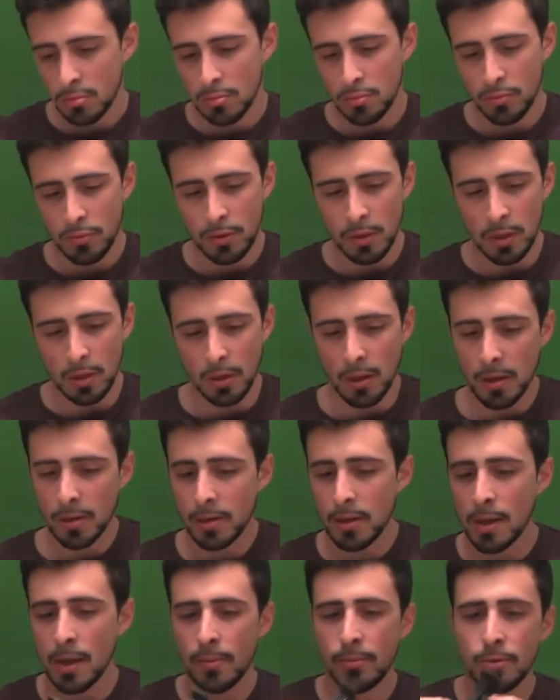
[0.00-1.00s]
We've got a lot of
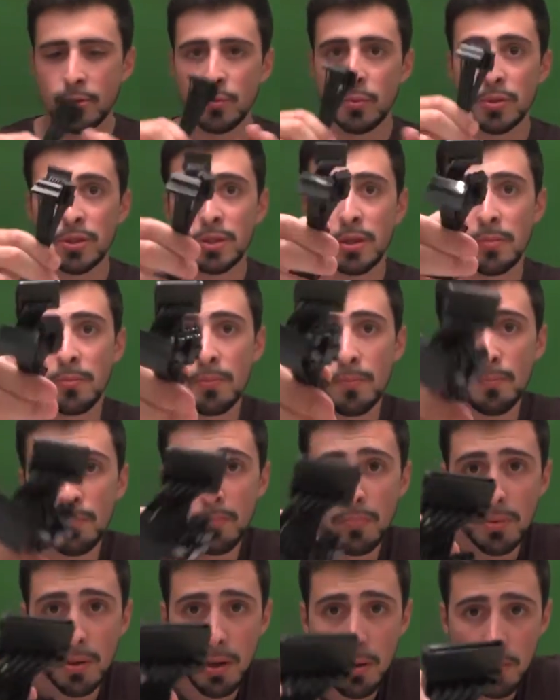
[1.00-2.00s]
cables, which I'm
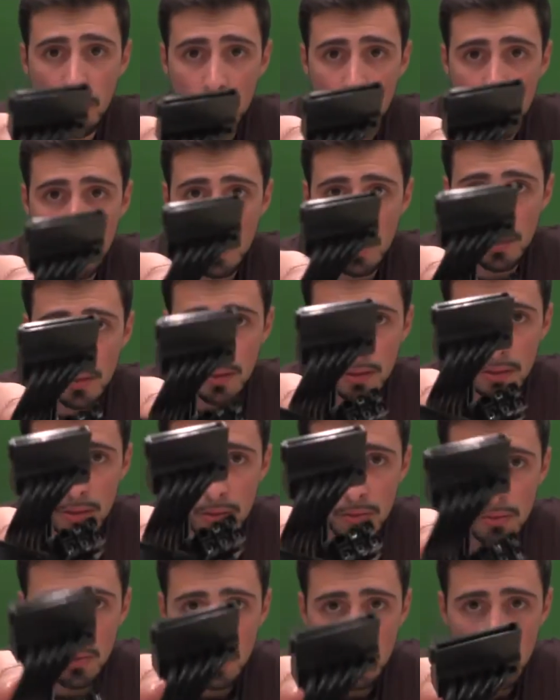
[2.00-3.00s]
probably not going to
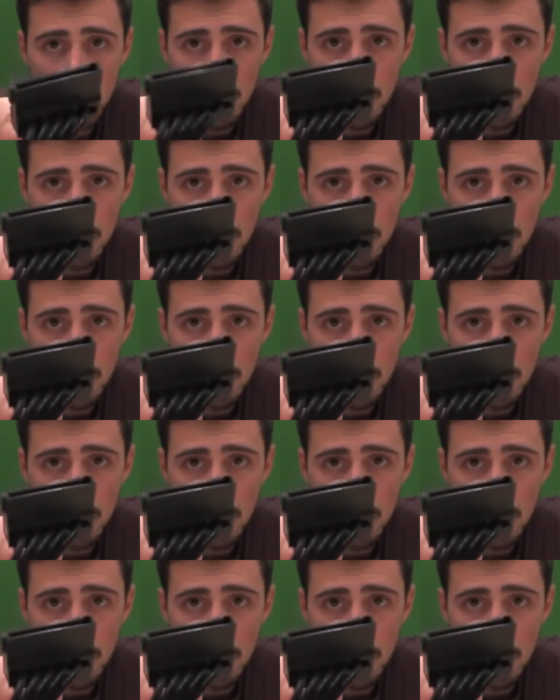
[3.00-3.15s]
use